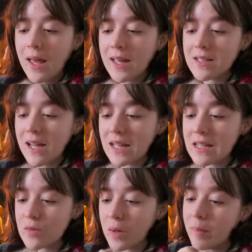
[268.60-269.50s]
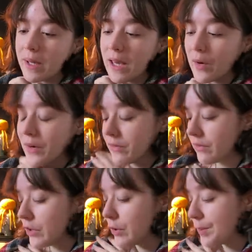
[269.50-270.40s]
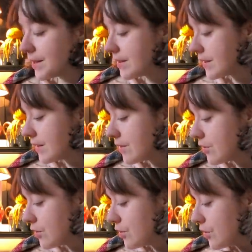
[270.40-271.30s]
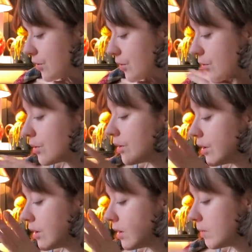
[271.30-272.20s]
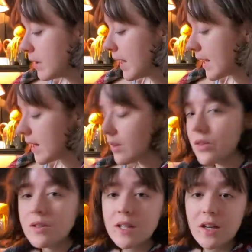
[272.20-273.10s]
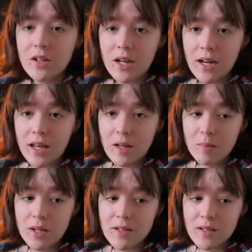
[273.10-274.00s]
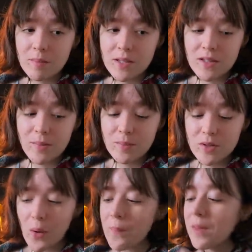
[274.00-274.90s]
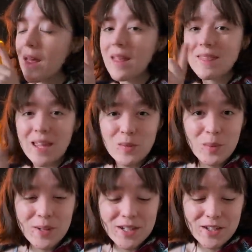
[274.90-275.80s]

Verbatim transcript: and I at least want to pick out a few pieces to play and learn to get good at again because I miss them. So that's what we're gonna